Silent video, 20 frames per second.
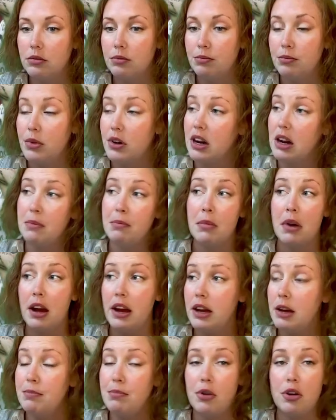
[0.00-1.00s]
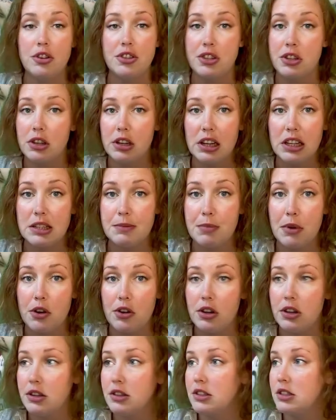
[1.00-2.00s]
But in my personal
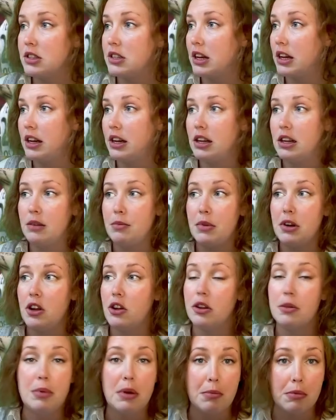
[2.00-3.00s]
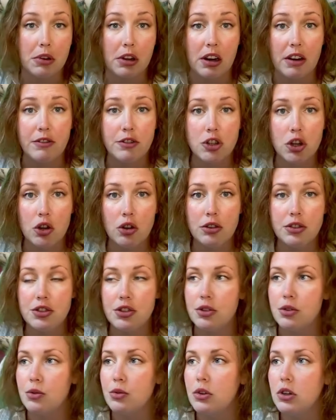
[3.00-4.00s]
experience and many other people that I've talked
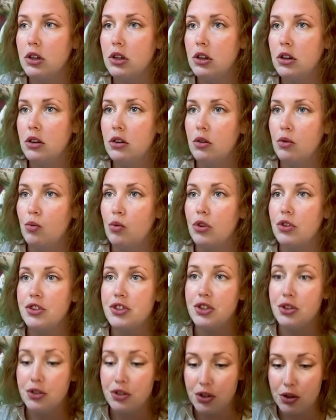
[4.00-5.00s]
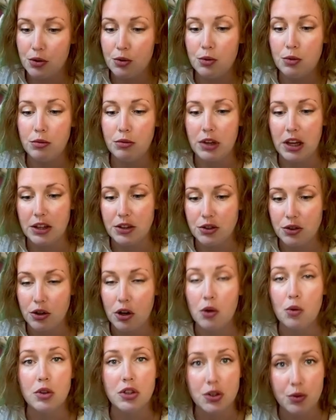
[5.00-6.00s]
to, once you do get to
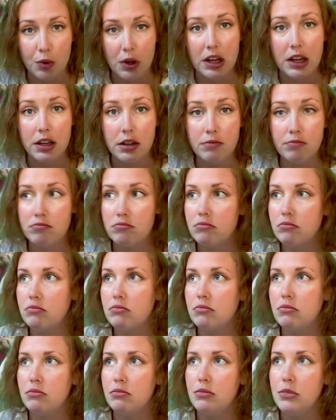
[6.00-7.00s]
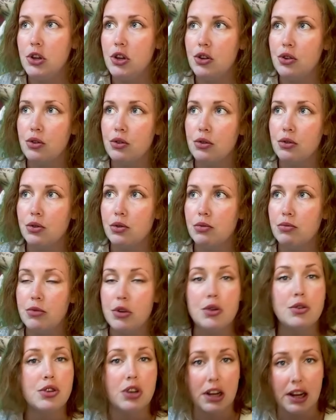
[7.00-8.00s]
know a Swede, you
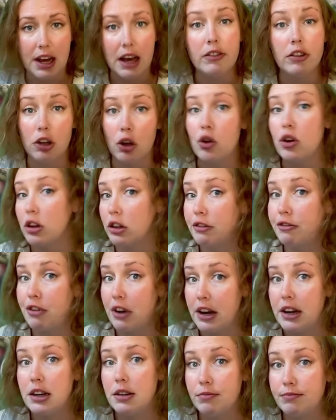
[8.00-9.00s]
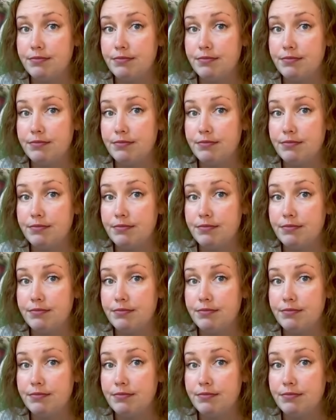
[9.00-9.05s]
usually have a loyal friend.